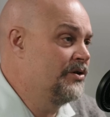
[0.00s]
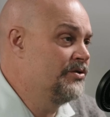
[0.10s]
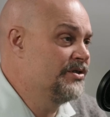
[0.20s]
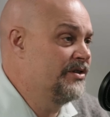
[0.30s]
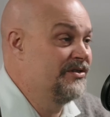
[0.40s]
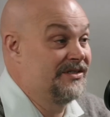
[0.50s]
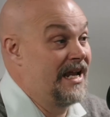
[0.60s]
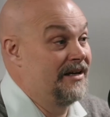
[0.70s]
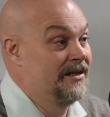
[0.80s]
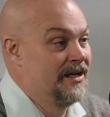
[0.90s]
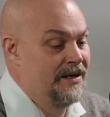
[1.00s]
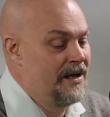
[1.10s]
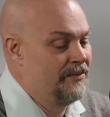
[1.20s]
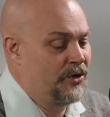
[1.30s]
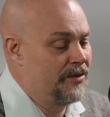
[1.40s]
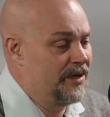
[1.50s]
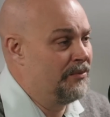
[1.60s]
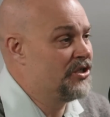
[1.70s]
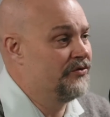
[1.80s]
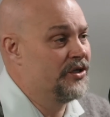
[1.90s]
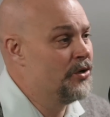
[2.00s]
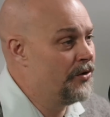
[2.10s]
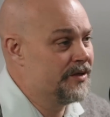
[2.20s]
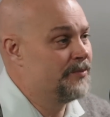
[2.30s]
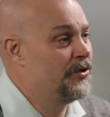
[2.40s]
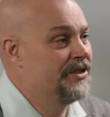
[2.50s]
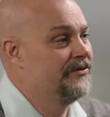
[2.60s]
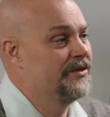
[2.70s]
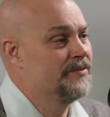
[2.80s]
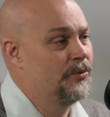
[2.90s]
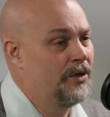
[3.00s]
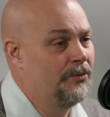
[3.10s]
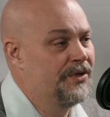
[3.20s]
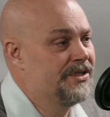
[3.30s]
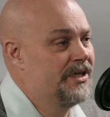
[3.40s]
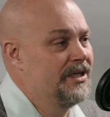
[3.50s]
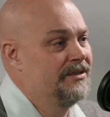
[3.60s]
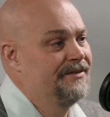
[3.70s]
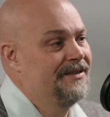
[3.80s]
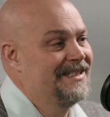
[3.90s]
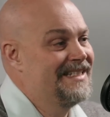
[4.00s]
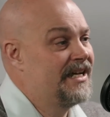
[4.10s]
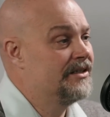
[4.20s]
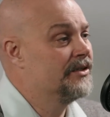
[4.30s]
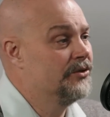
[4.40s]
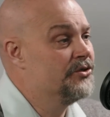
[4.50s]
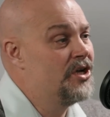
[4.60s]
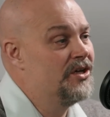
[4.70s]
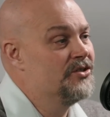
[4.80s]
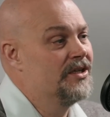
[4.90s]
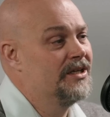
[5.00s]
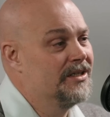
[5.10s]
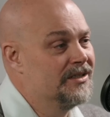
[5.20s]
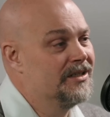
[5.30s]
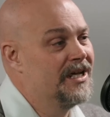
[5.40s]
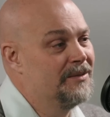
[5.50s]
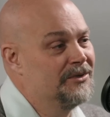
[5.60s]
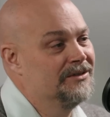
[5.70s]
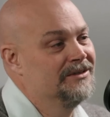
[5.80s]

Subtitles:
you said there's not going to be much of a noticeable difference, but what was the technical change that needed to happen?